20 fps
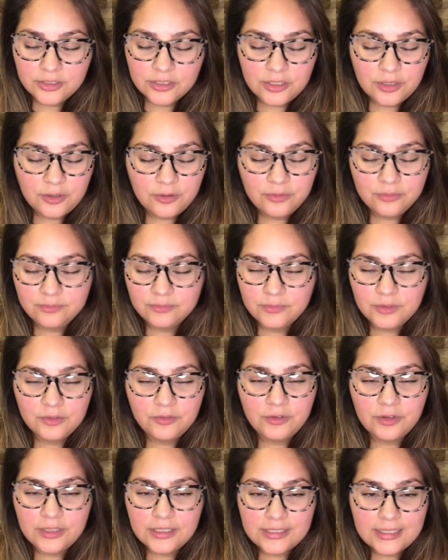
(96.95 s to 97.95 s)
So
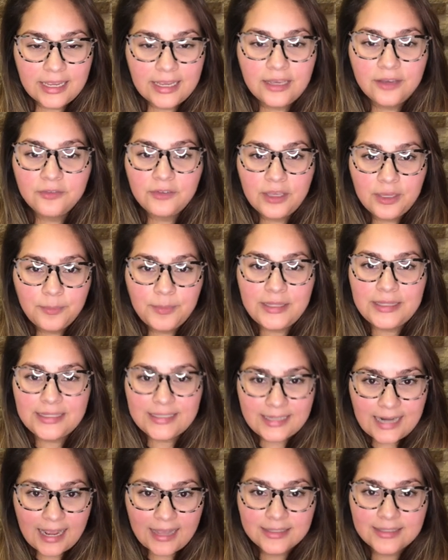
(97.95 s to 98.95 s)
for the sake of keeping
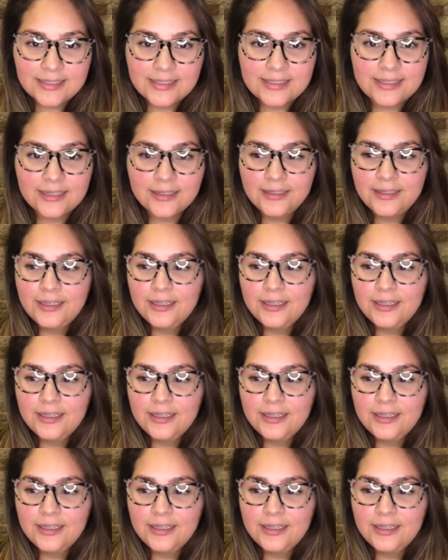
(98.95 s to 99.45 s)
stats